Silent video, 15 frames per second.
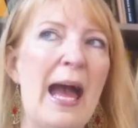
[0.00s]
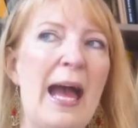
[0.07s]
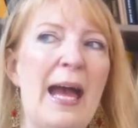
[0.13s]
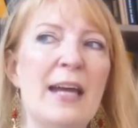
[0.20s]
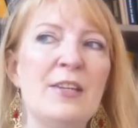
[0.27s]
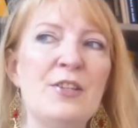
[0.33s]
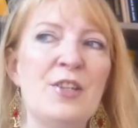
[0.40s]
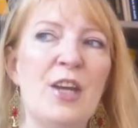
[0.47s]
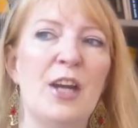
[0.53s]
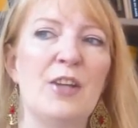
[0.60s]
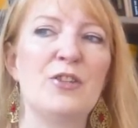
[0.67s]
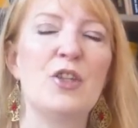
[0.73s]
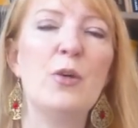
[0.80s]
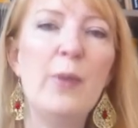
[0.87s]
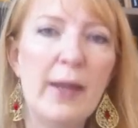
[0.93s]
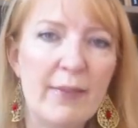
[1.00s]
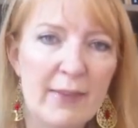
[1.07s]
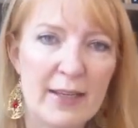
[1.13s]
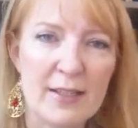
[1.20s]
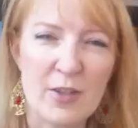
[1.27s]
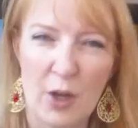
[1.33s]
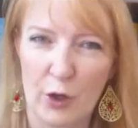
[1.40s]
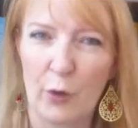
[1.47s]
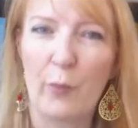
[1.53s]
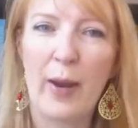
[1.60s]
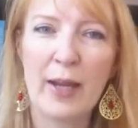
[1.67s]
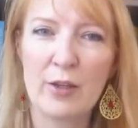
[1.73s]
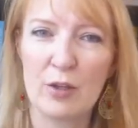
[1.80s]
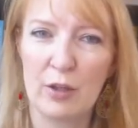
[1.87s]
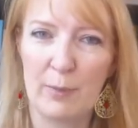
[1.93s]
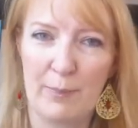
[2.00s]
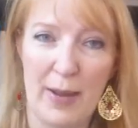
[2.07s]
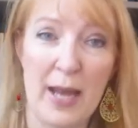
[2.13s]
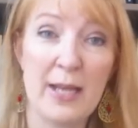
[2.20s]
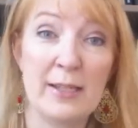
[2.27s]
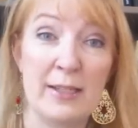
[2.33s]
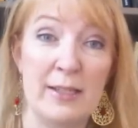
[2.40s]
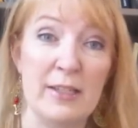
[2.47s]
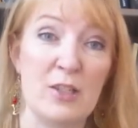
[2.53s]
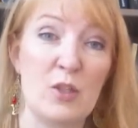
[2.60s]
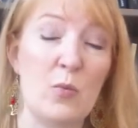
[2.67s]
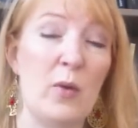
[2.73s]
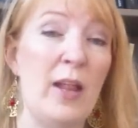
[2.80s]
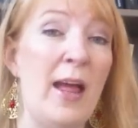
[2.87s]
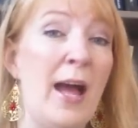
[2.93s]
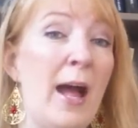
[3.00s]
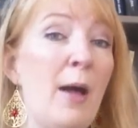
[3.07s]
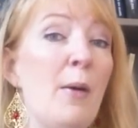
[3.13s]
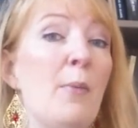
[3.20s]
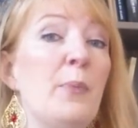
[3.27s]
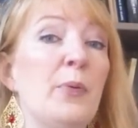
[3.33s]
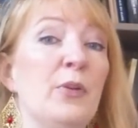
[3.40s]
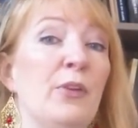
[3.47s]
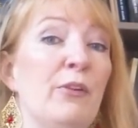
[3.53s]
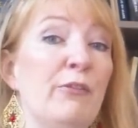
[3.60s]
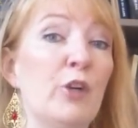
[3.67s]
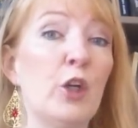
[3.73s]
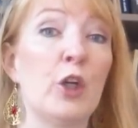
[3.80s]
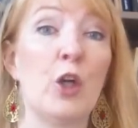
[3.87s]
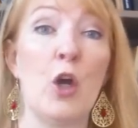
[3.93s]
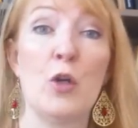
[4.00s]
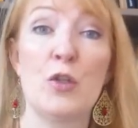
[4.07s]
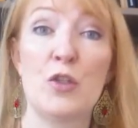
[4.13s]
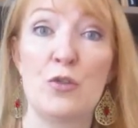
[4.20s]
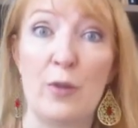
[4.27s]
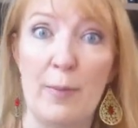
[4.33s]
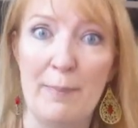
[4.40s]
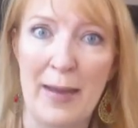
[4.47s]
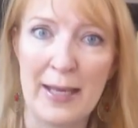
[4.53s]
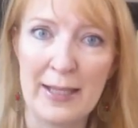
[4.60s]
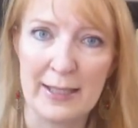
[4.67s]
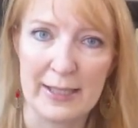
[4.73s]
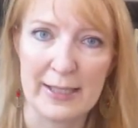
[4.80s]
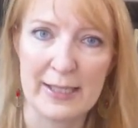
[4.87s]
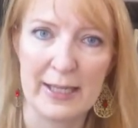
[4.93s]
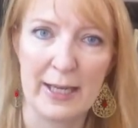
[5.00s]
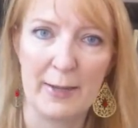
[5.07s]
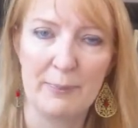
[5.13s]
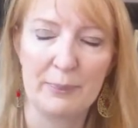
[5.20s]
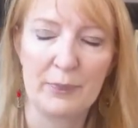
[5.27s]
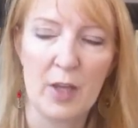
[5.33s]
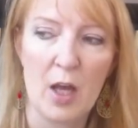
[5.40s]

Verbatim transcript: And uh, doing this on a regular basis will help the Virgos tremendously.